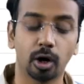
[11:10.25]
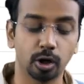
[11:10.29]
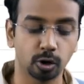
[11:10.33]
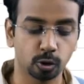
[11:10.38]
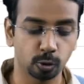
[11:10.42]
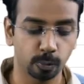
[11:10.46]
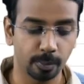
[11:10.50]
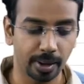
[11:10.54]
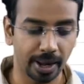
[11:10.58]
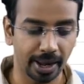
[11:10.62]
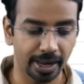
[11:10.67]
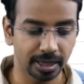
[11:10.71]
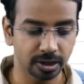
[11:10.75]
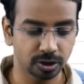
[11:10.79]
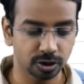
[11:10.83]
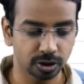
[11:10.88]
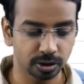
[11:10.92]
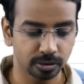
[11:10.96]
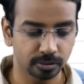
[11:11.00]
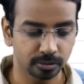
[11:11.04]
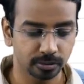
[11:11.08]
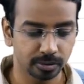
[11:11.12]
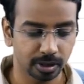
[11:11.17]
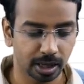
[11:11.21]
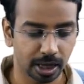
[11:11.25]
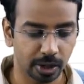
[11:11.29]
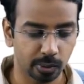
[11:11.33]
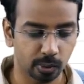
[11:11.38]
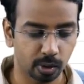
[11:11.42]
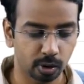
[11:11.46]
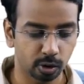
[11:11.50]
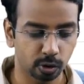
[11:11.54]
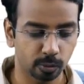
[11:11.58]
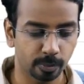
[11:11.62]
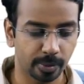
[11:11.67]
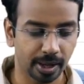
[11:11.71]
want to match? I
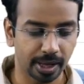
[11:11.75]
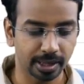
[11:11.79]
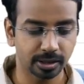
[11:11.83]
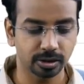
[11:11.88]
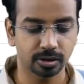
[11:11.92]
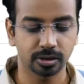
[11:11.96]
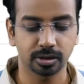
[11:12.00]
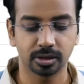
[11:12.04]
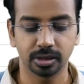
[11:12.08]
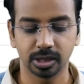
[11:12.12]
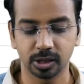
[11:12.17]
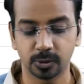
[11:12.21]
want to match